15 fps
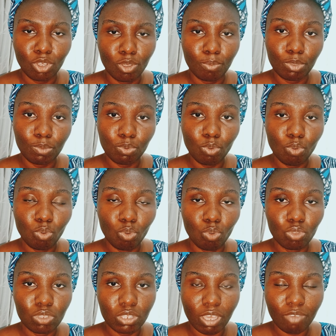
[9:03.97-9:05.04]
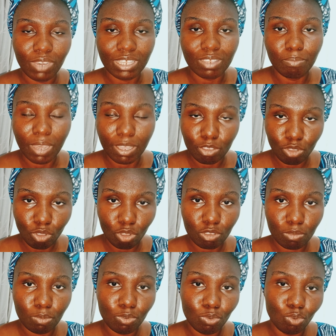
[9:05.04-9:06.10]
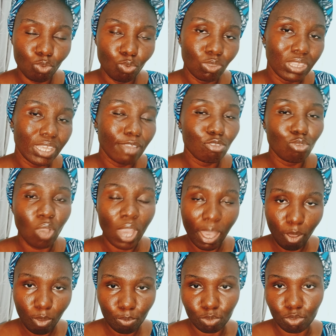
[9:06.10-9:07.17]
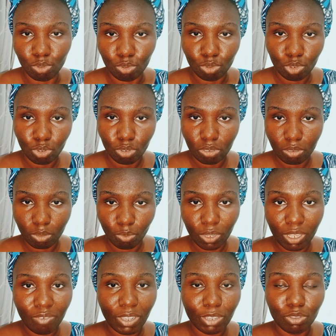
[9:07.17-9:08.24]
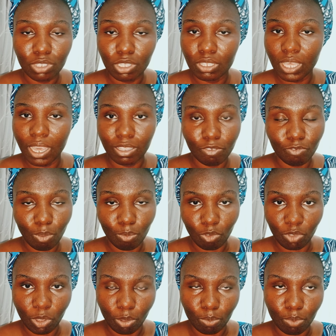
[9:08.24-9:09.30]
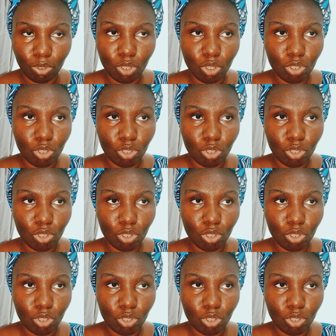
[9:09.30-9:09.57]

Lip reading: people who would serve as mentors, people who will dare to help you whenever you need any form of help.